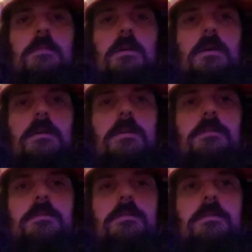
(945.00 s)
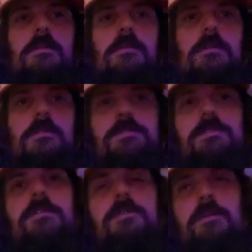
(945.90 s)
And or
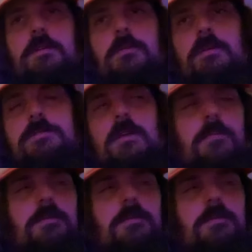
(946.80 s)
selling it on eBay, and Scott